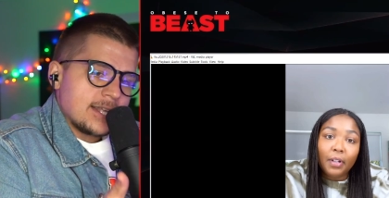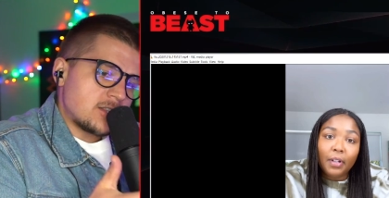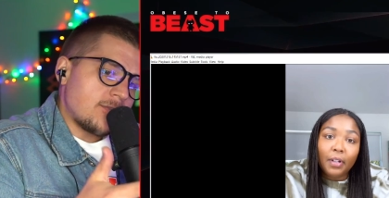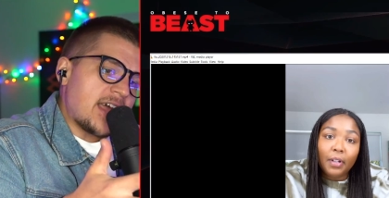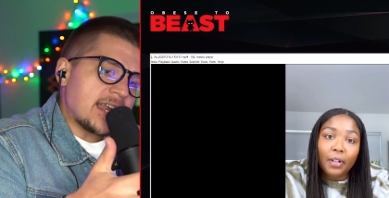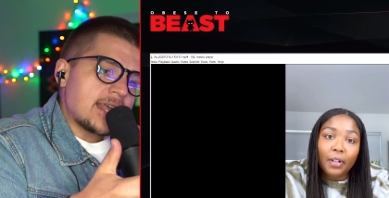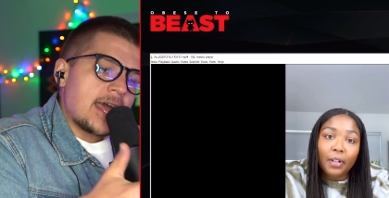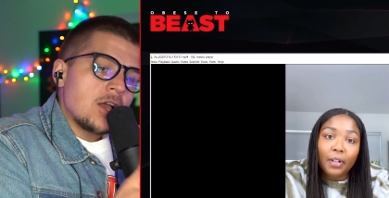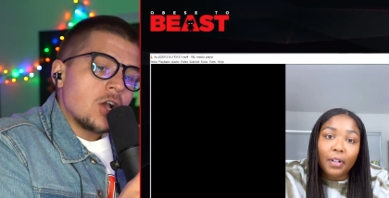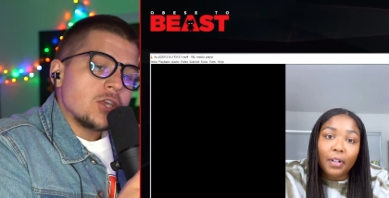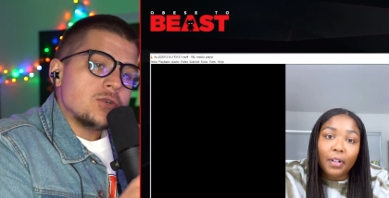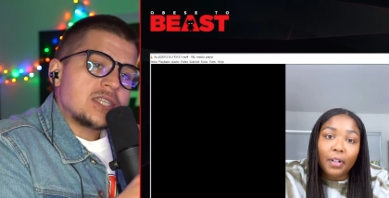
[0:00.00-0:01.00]
Speaker 1: It's the fact
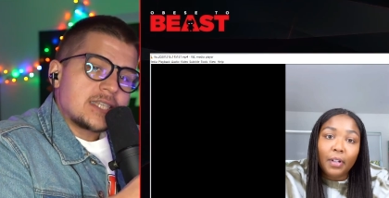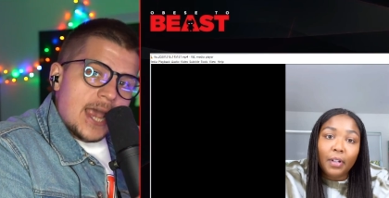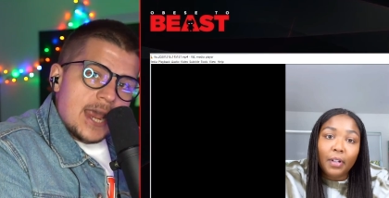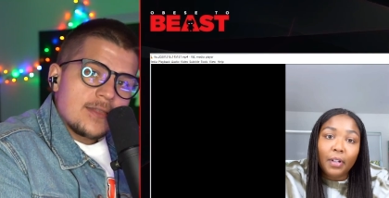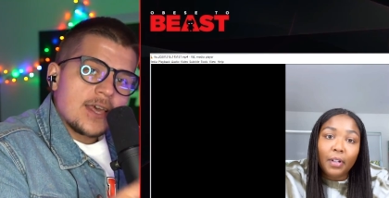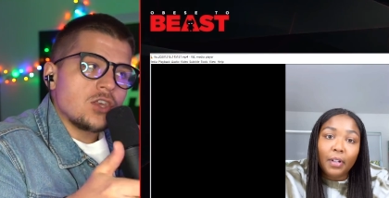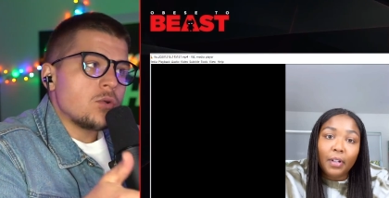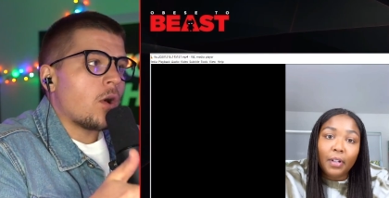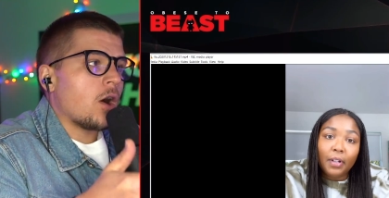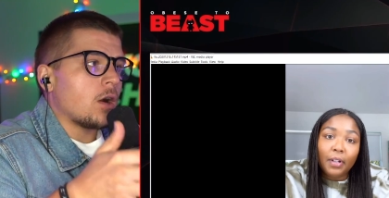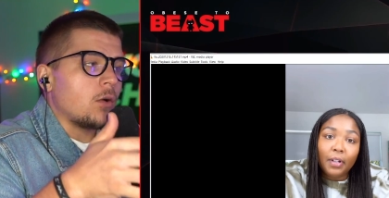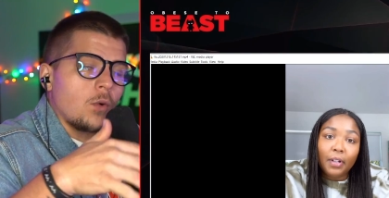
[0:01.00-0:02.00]
that you say that
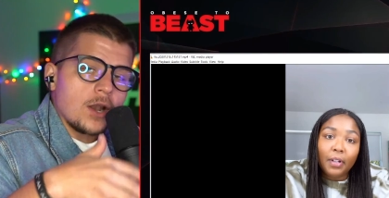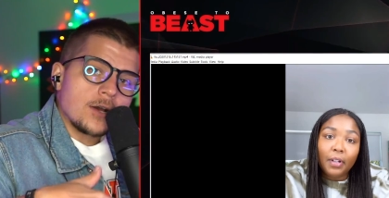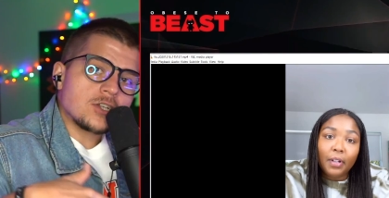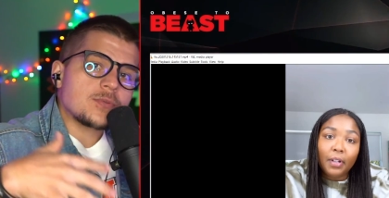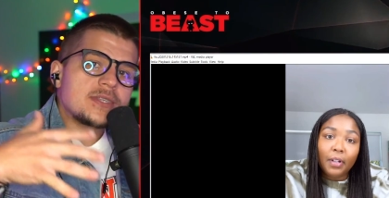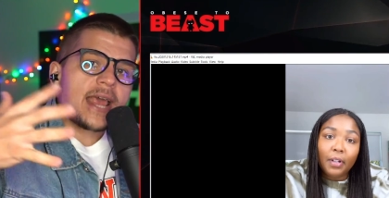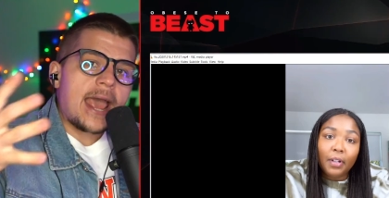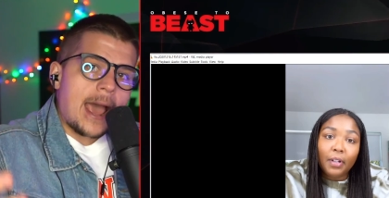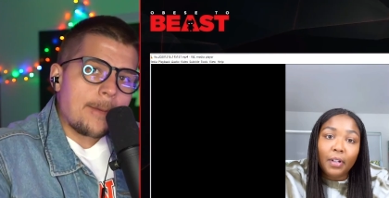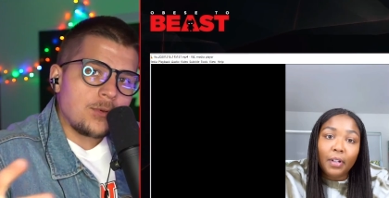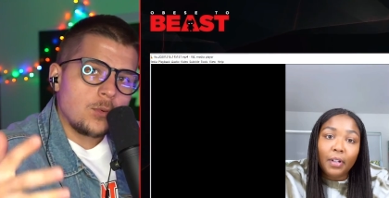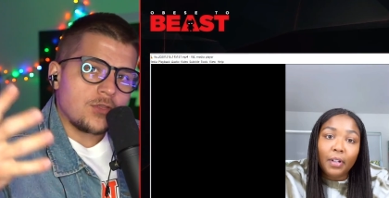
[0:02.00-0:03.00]
you are 100%
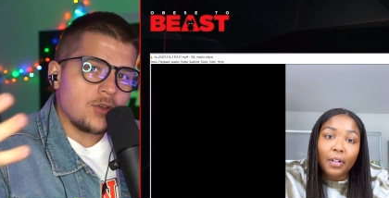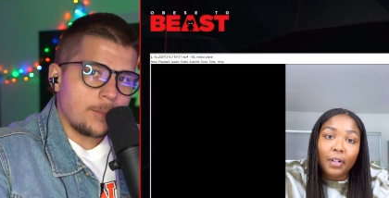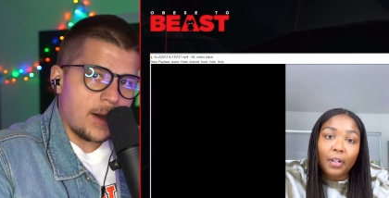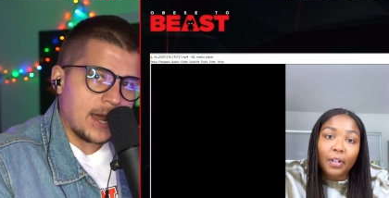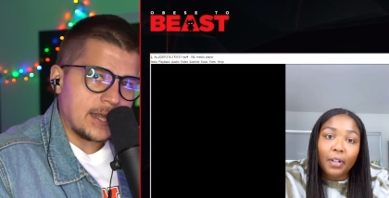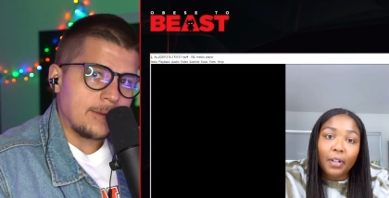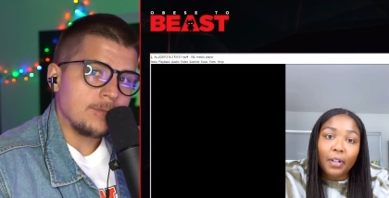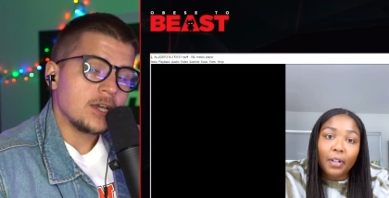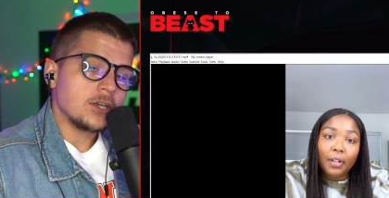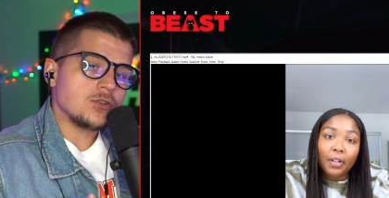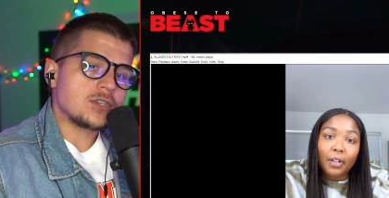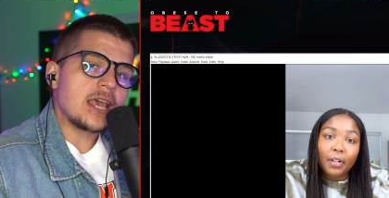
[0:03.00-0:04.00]
happy with your body.
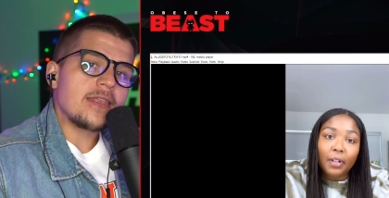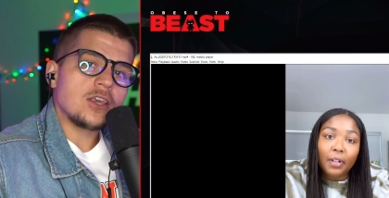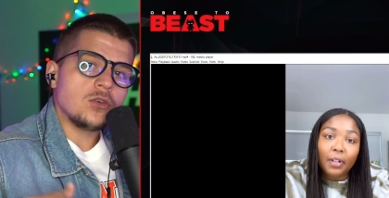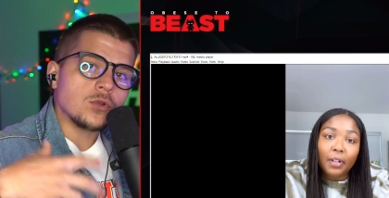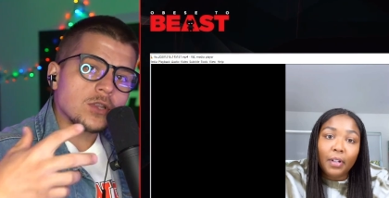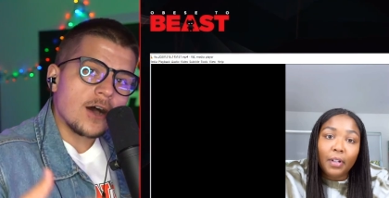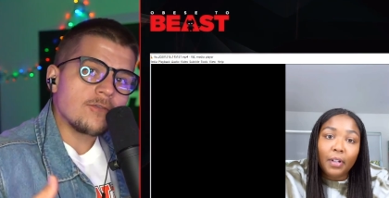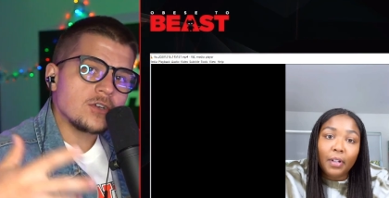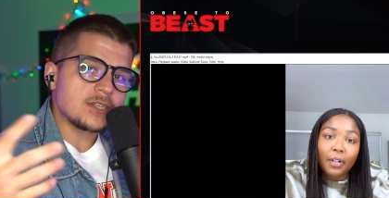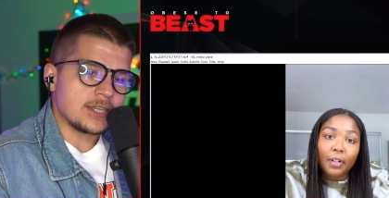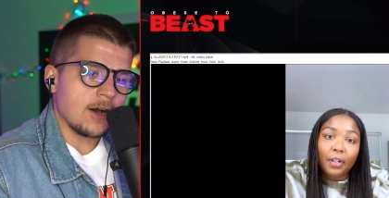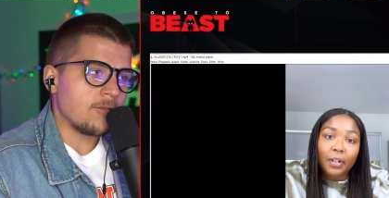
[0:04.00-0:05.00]
You say that you
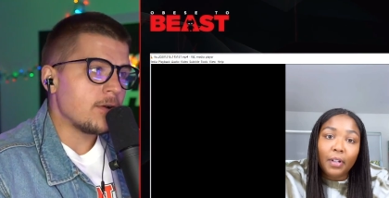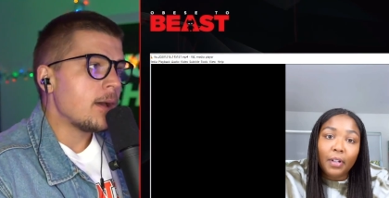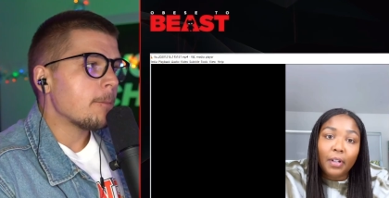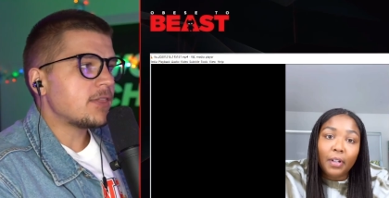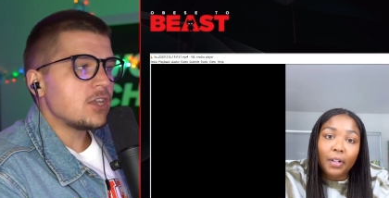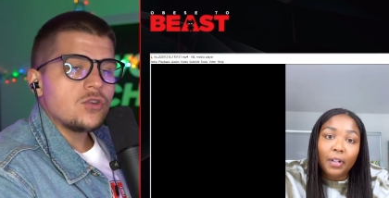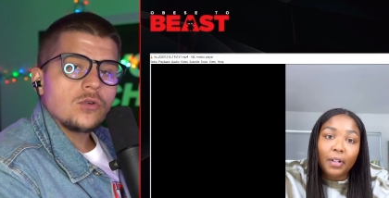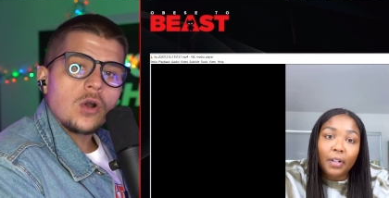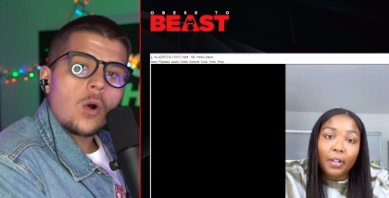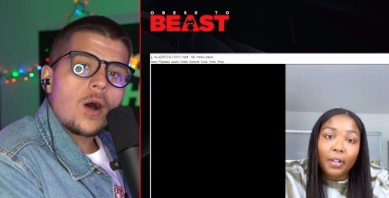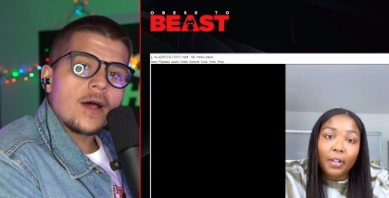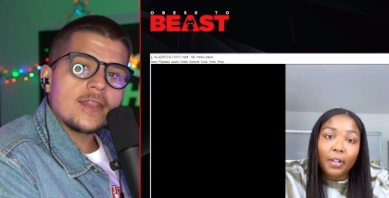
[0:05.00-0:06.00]
love yourself, but then you
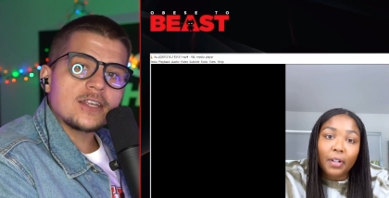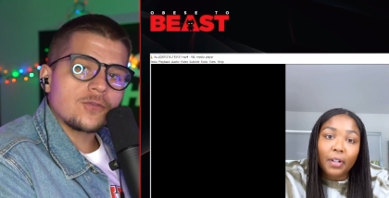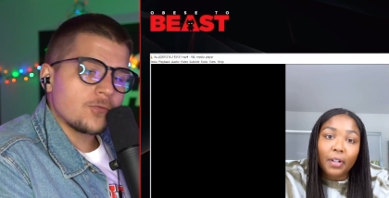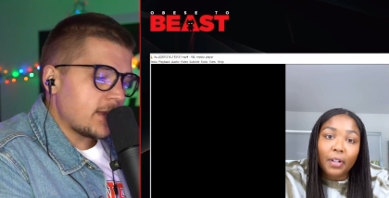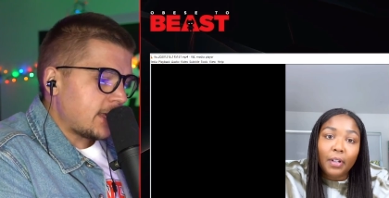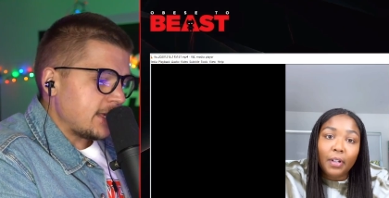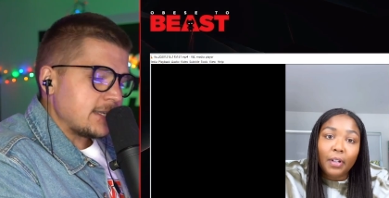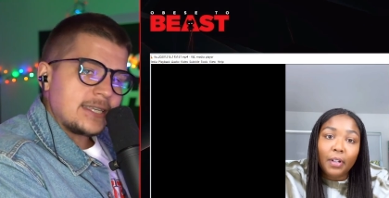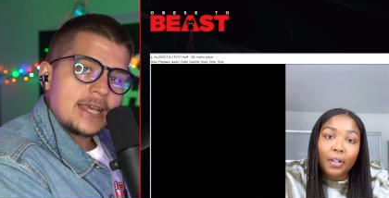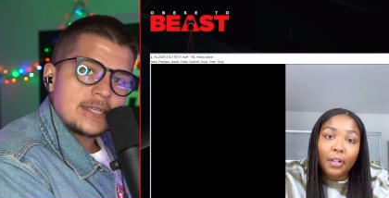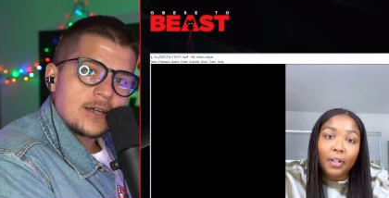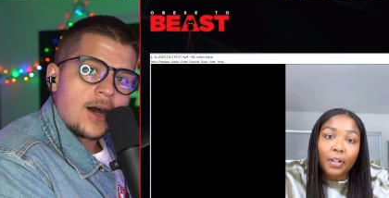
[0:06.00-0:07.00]
go on this freaking
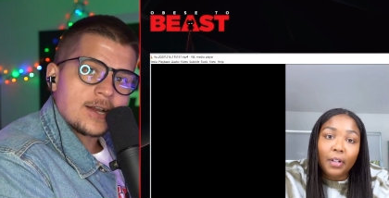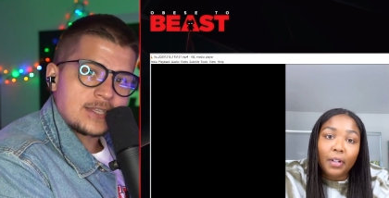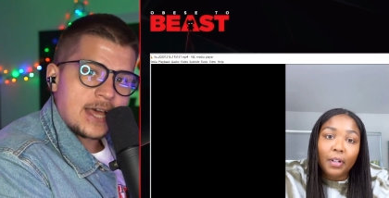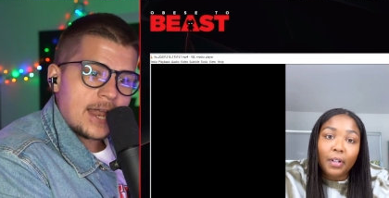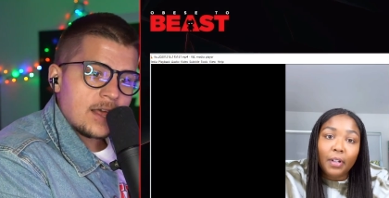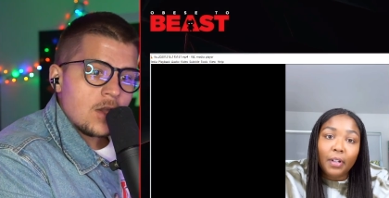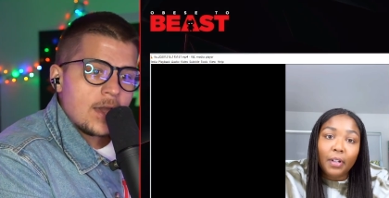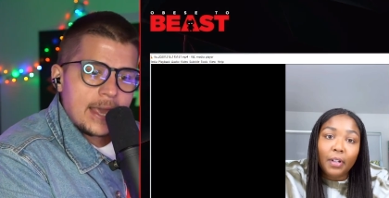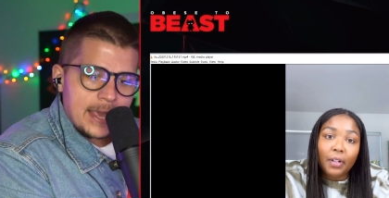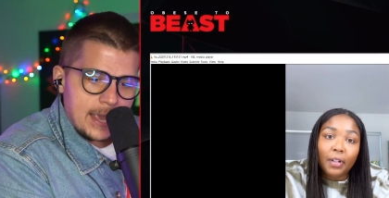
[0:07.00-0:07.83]
detox that